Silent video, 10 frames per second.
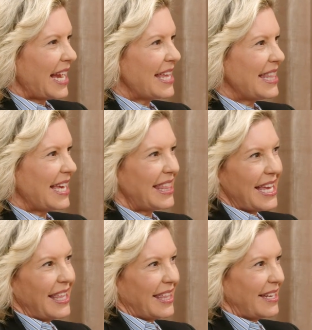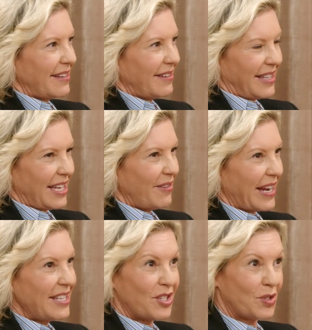and they think that the
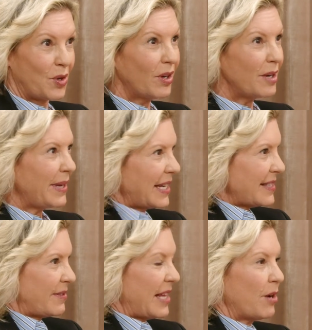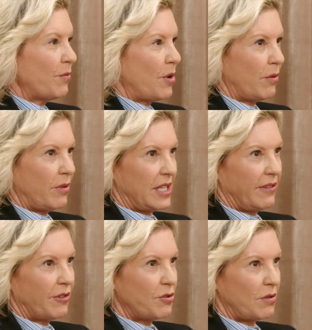advice is good because they don't know the
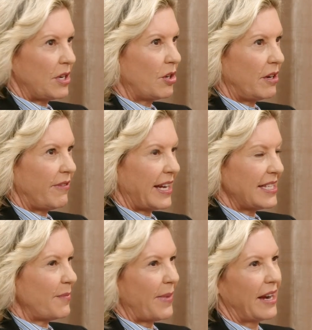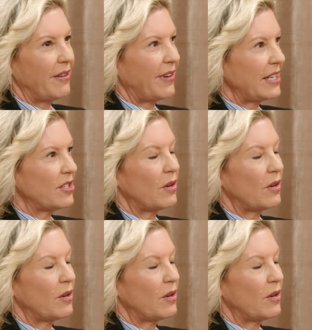difference between good advice and bad advice.